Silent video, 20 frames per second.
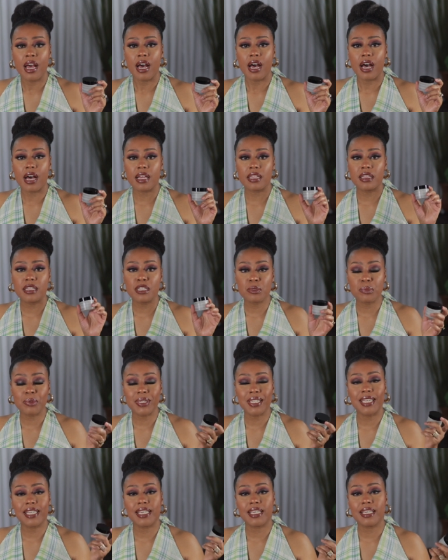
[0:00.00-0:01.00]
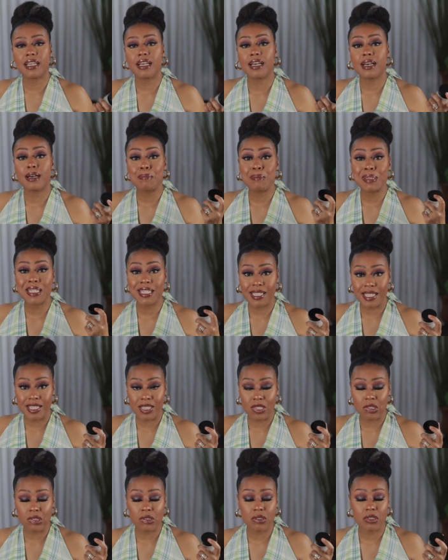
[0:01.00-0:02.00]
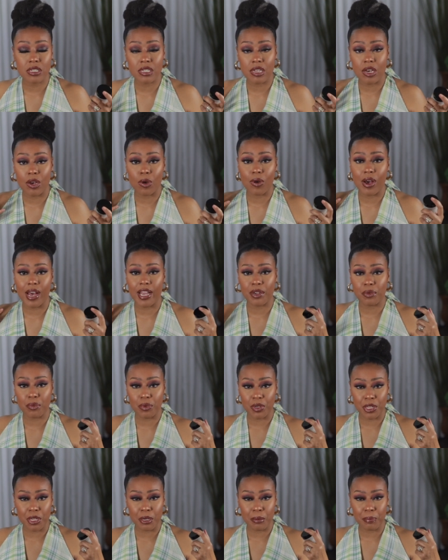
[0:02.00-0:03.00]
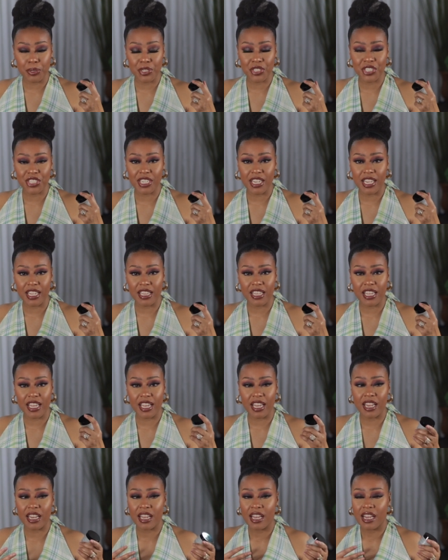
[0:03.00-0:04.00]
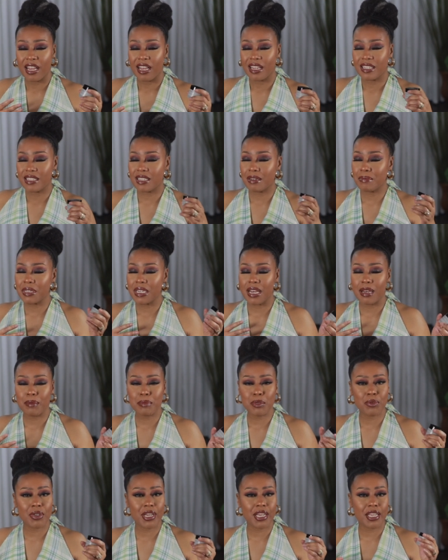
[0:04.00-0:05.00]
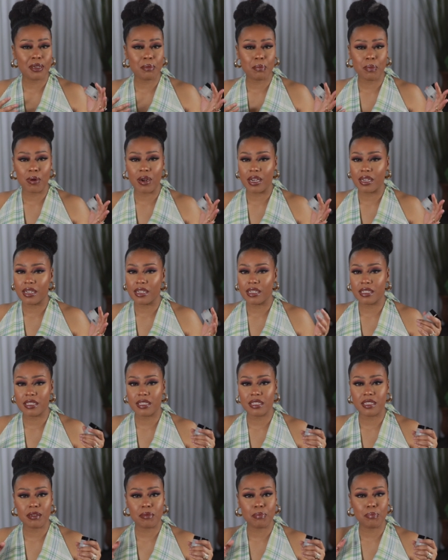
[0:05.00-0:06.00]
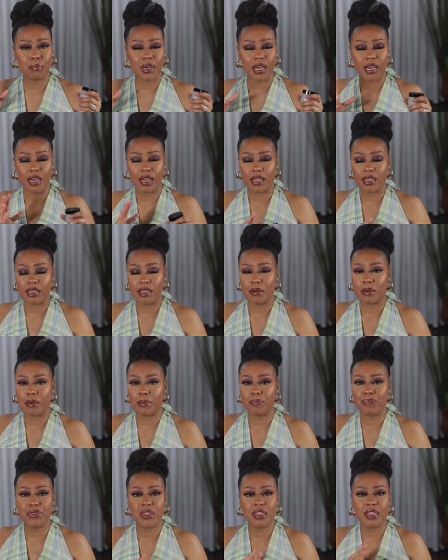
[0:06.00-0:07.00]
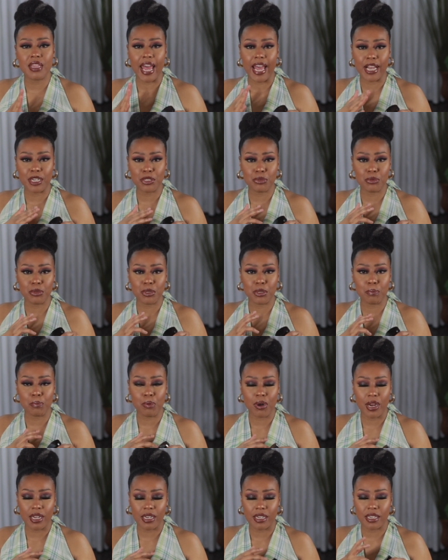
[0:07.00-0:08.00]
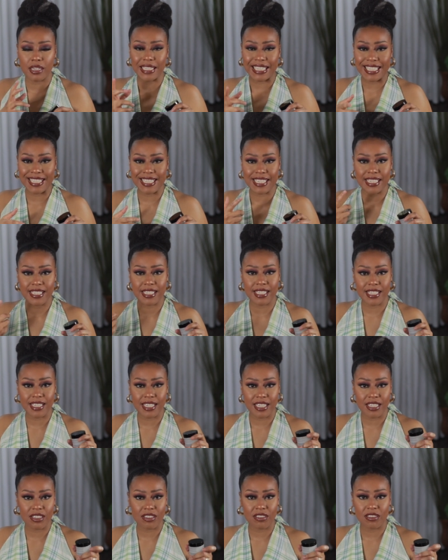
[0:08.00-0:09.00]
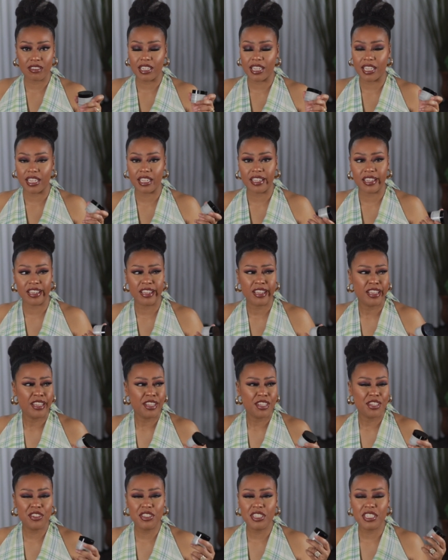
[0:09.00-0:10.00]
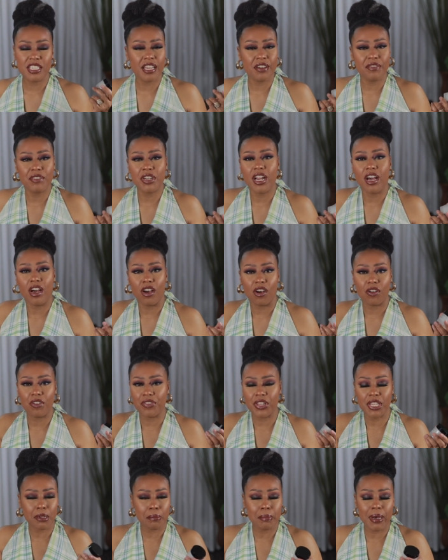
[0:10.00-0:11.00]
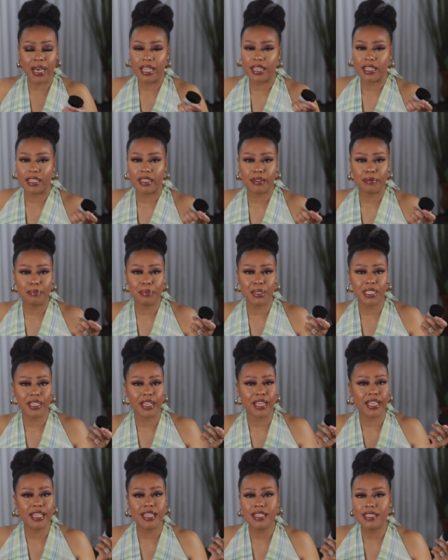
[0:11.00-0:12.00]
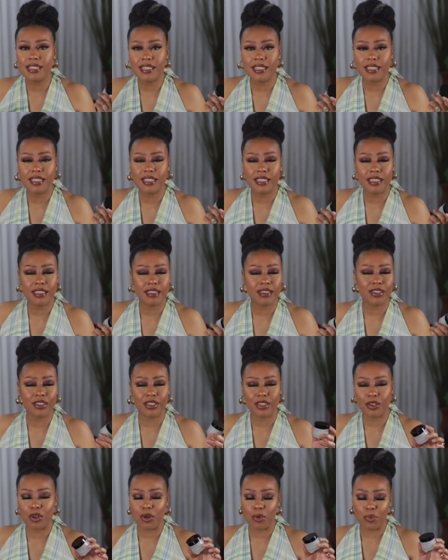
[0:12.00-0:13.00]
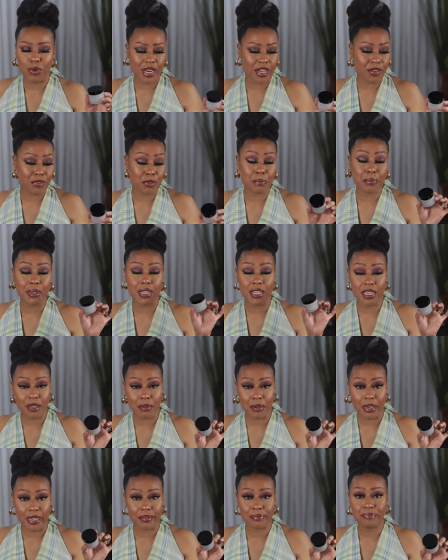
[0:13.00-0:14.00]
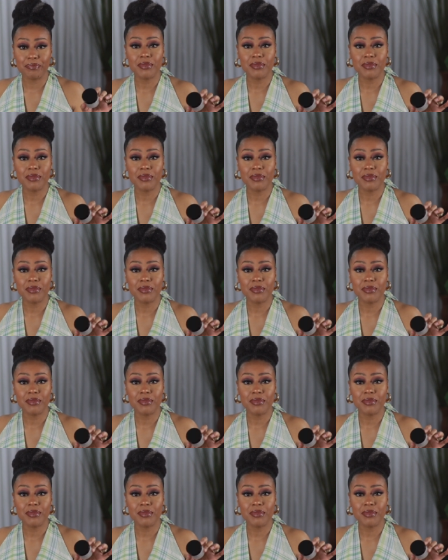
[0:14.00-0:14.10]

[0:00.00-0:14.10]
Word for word: Uh, this one did come sealed, so I can really appreciate that sometimes when I get products, the uh, the the actual product isn't sealed, and you just never know if anybody put their hands in it or or whatever. But anyway.